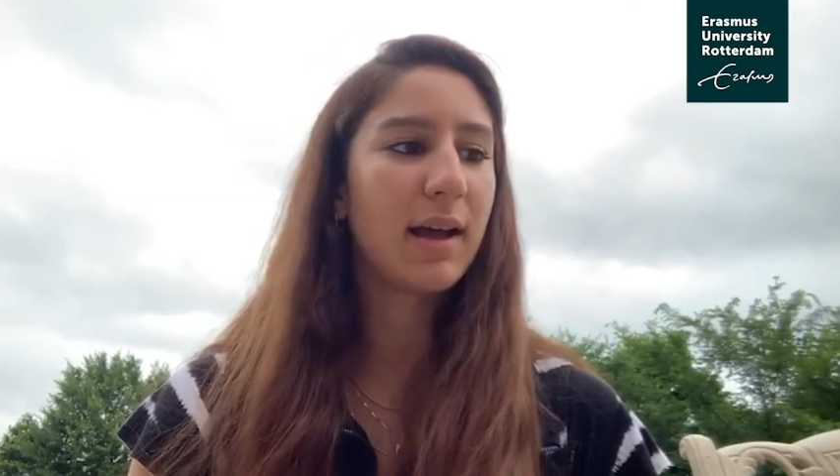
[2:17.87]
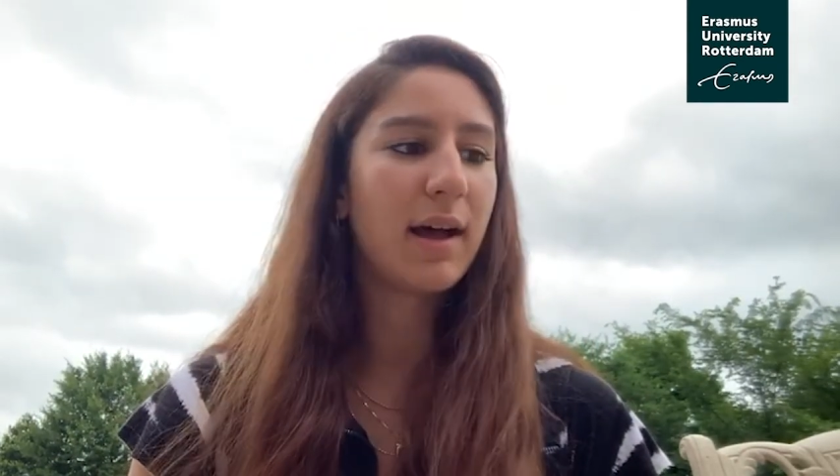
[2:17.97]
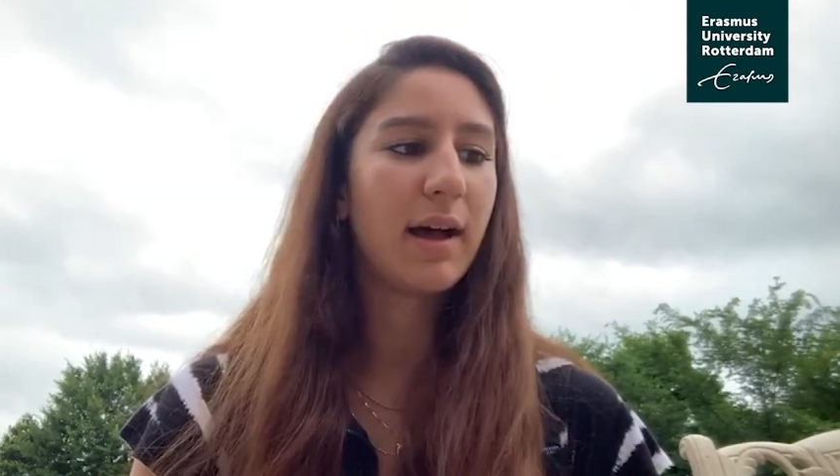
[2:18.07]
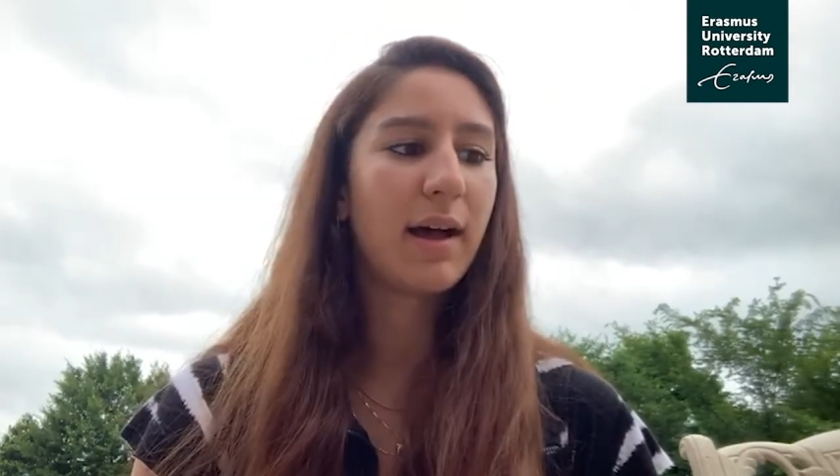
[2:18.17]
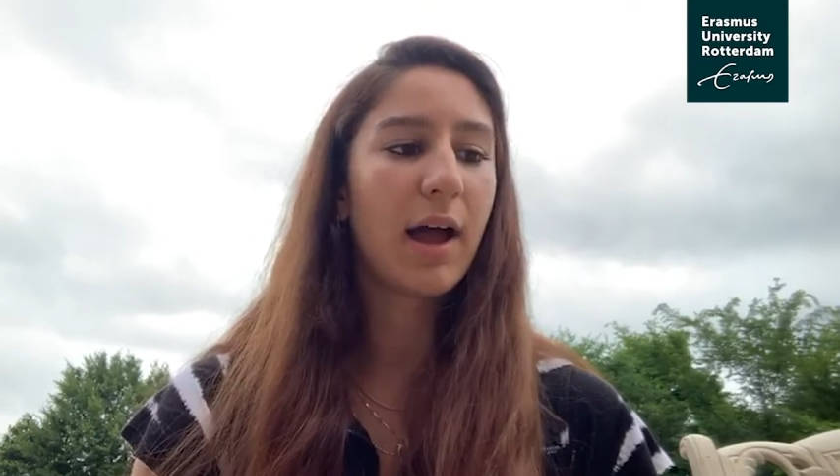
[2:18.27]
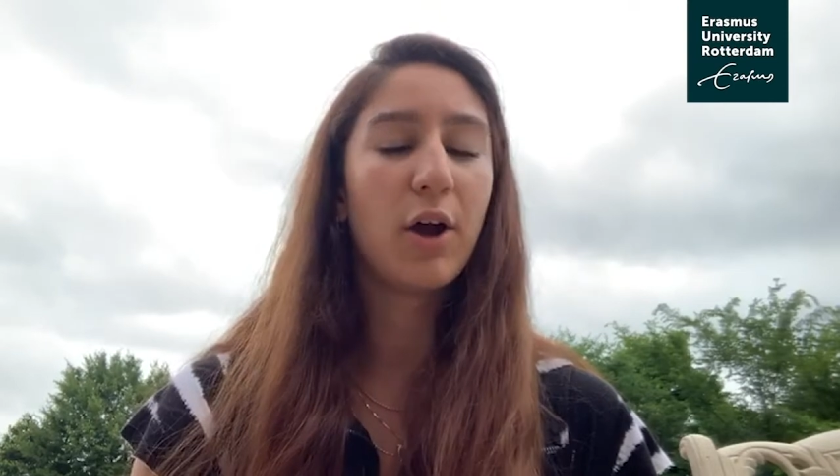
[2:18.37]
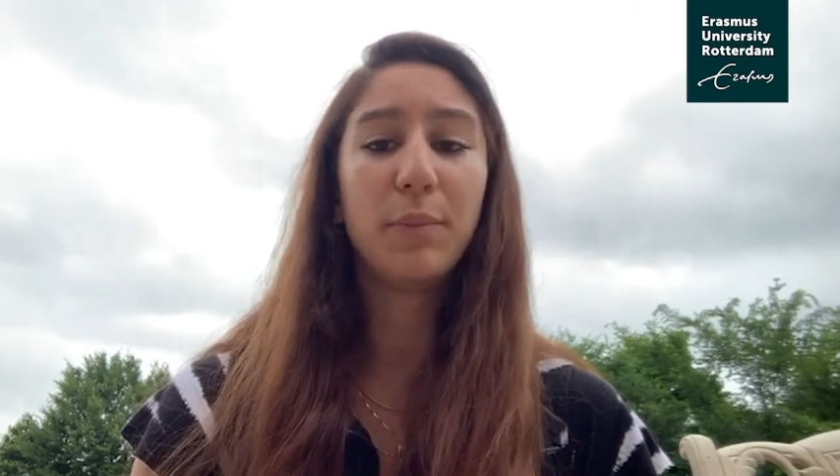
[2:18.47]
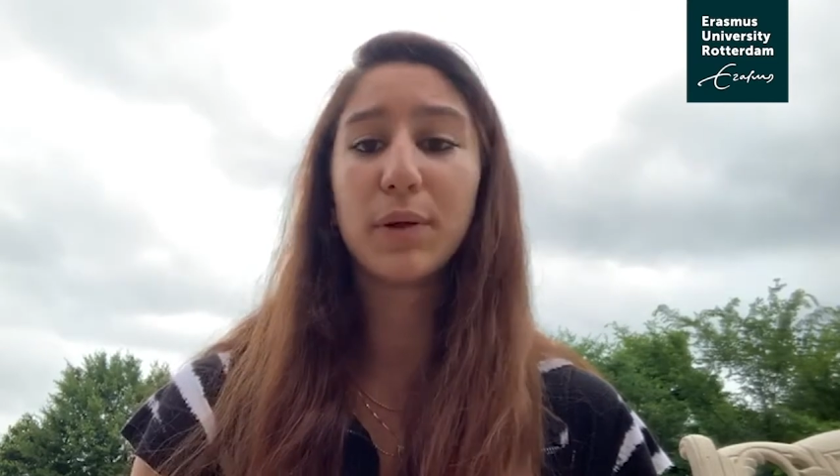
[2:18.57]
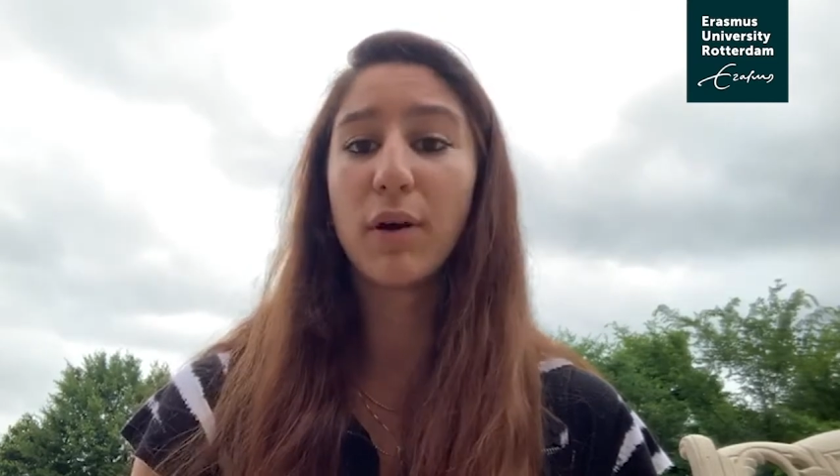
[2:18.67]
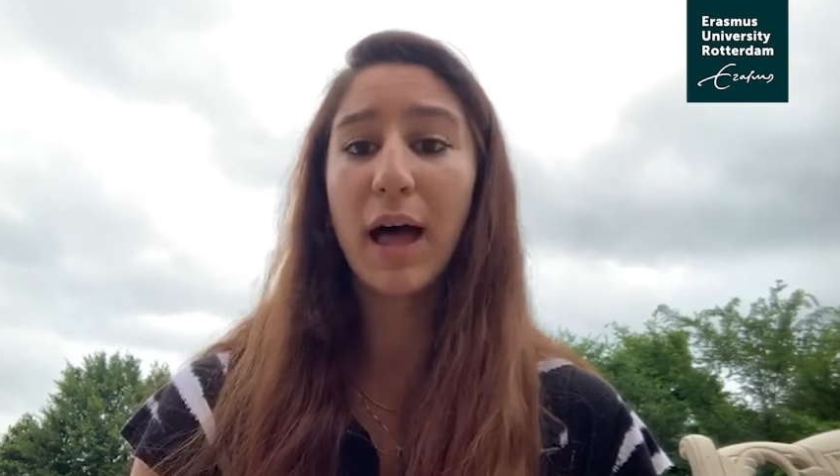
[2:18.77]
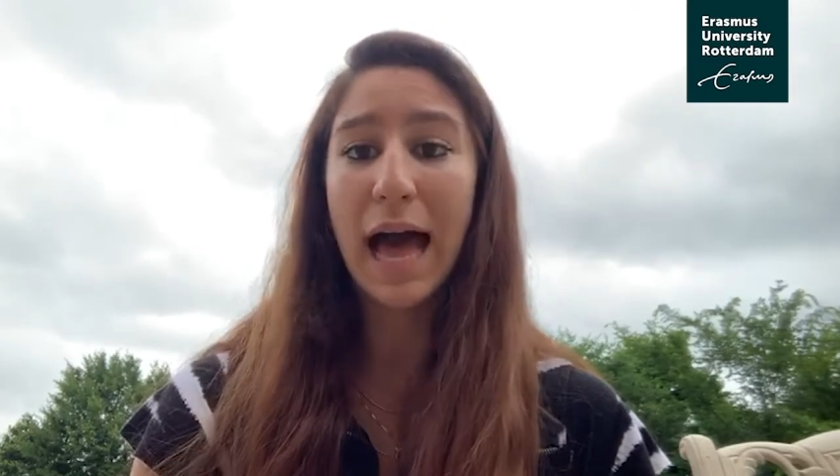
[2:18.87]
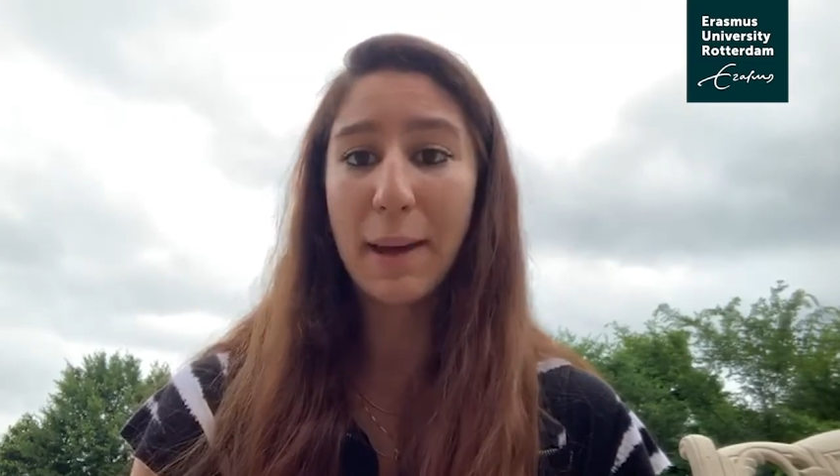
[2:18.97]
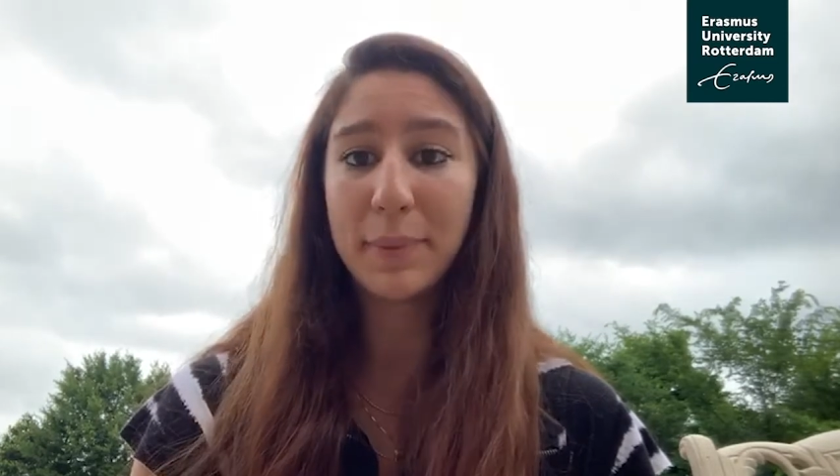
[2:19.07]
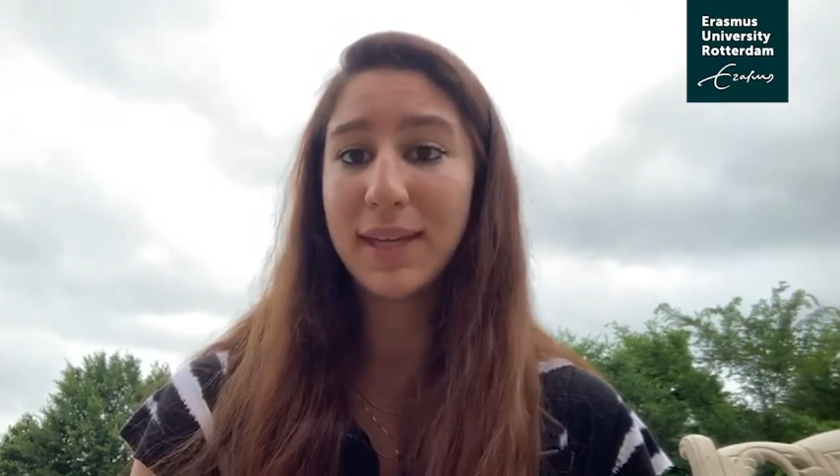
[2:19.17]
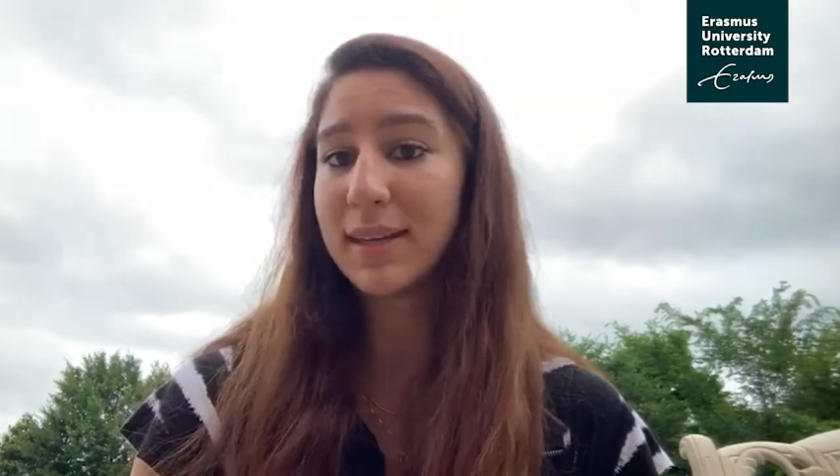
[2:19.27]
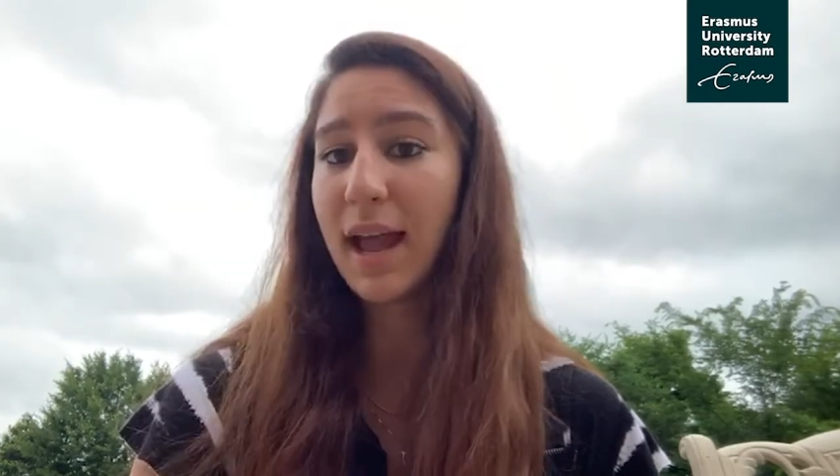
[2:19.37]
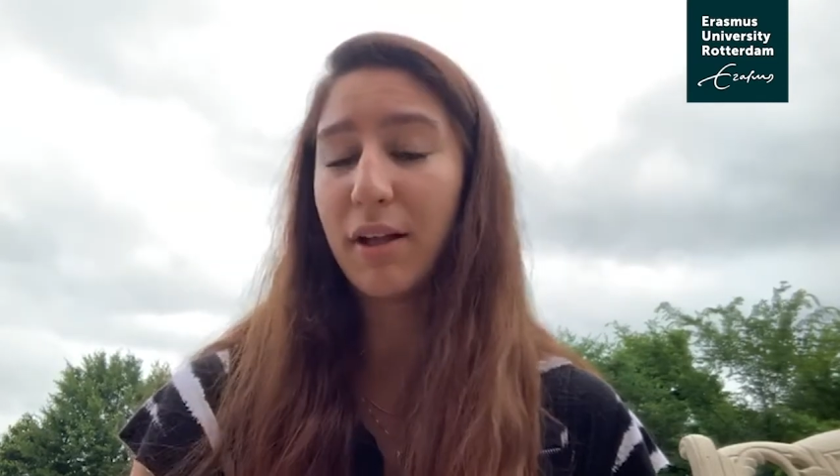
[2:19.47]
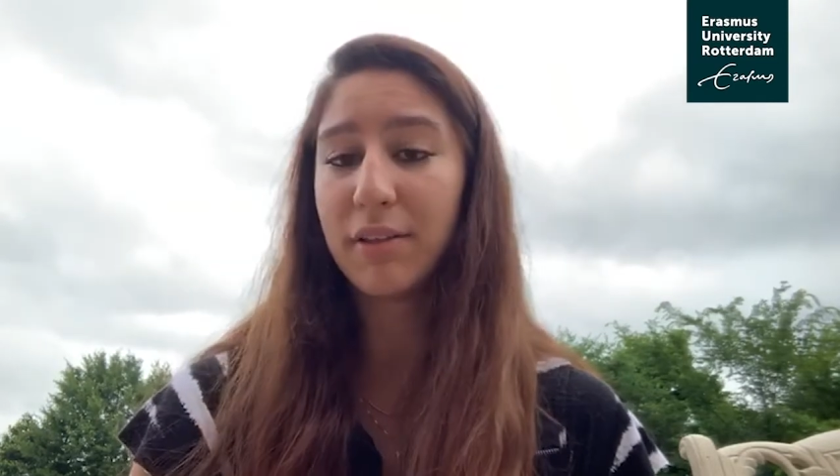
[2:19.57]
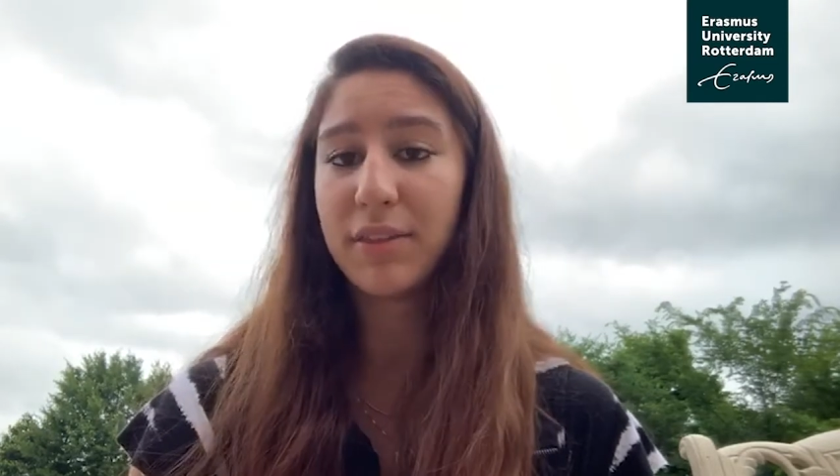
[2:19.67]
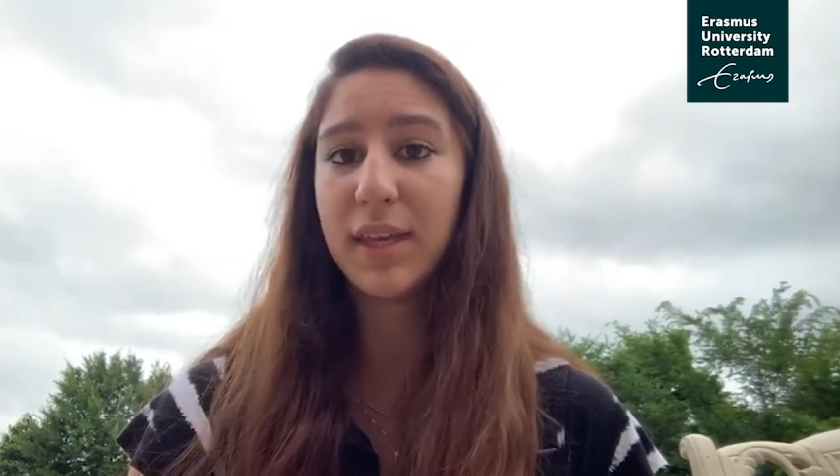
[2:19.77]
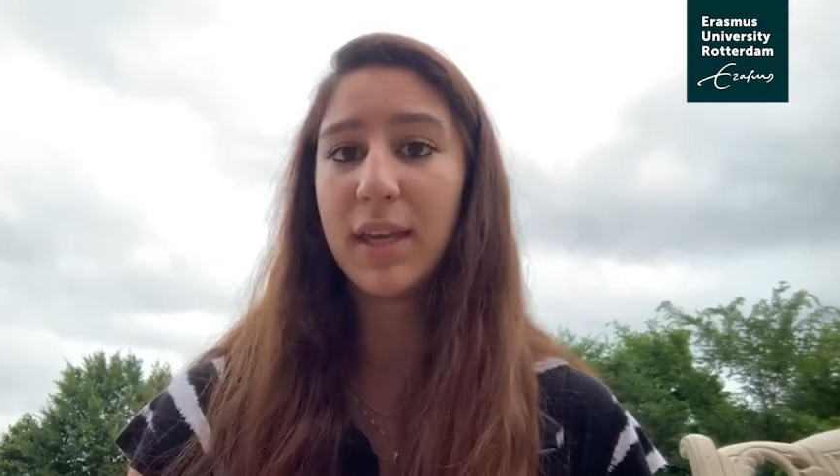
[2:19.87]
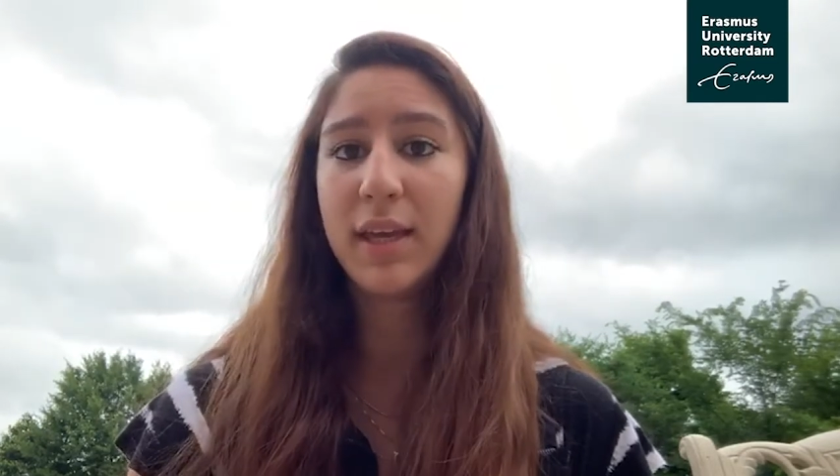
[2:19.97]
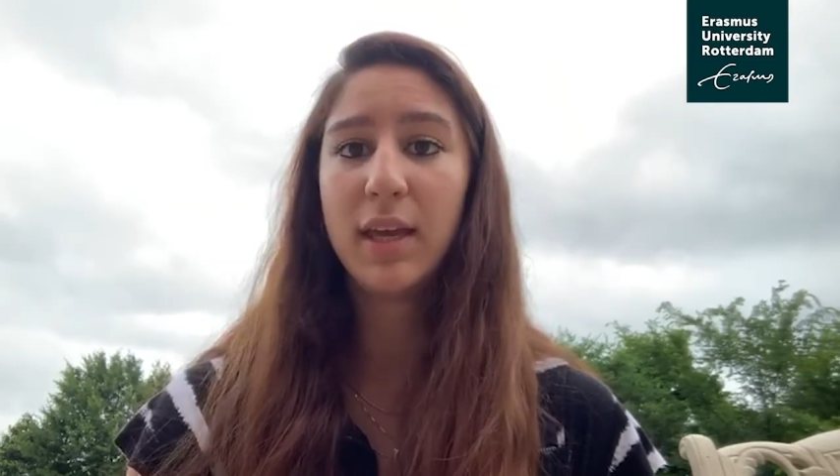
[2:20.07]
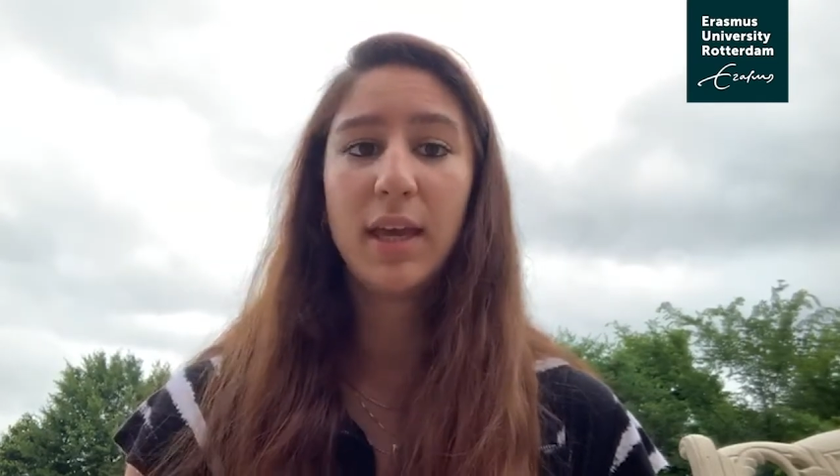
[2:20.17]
I hope you're all happy and healthy,